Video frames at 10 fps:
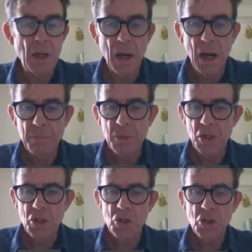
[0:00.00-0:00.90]

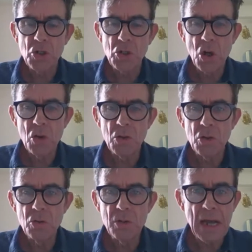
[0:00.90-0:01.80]
going to show
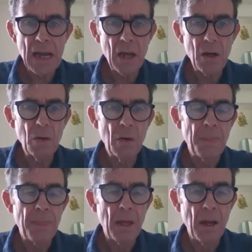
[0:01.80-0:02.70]
you now
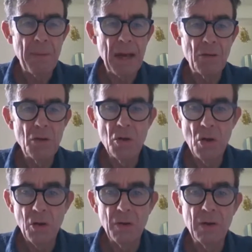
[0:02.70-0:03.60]
about
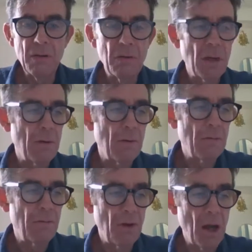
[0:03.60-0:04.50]

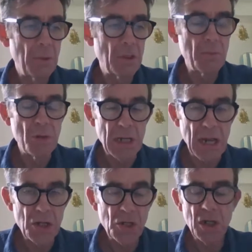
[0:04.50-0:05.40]
non-verbal
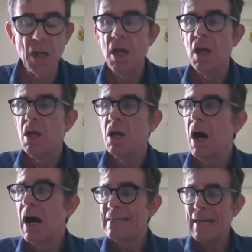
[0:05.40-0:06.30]
communication.
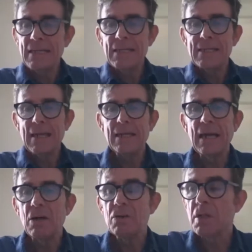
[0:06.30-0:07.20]
I tend to send
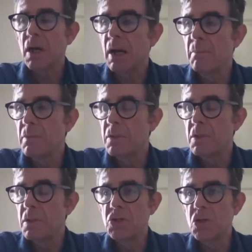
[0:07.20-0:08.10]
out
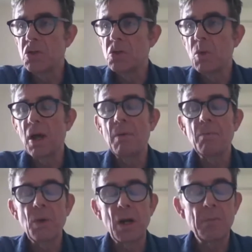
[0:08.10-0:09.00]
to students when
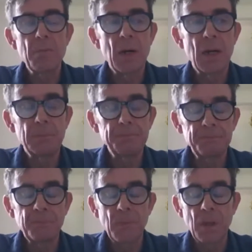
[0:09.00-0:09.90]

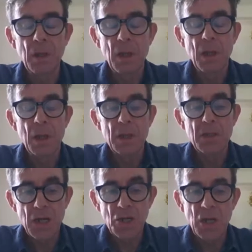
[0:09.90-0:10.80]
I'm
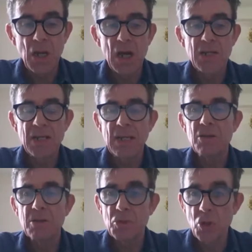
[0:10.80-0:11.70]
teaching. I send
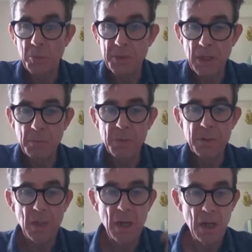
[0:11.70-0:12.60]
out some top
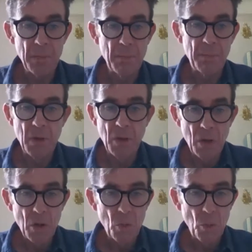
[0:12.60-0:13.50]
tips,
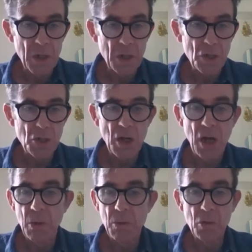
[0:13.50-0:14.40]
which
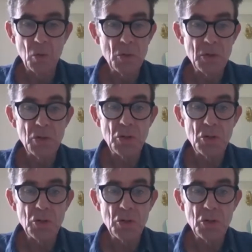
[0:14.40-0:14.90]
I will also